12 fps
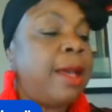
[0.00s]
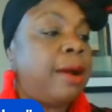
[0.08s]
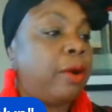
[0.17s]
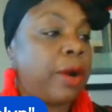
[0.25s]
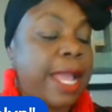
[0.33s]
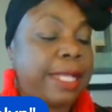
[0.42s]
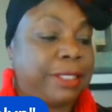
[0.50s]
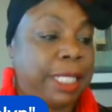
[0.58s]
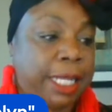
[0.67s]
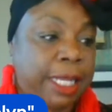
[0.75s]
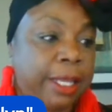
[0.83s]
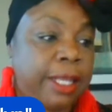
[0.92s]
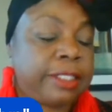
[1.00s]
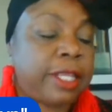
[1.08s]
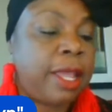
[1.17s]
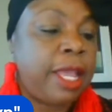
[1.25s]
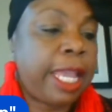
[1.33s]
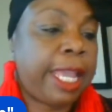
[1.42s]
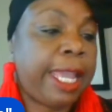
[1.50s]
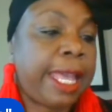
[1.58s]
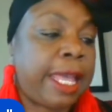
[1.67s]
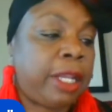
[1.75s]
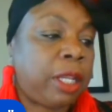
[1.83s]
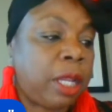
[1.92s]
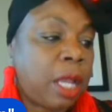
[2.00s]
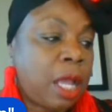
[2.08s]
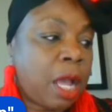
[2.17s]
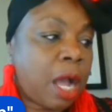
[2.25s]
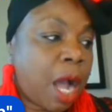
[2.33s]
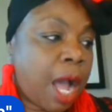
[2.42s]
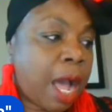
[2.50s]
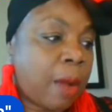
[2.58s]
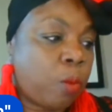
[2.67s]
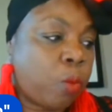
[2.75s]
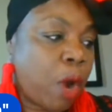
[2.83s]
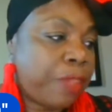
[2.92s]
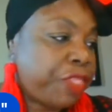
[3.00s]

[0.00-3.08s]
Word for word: or as it is. And uh, one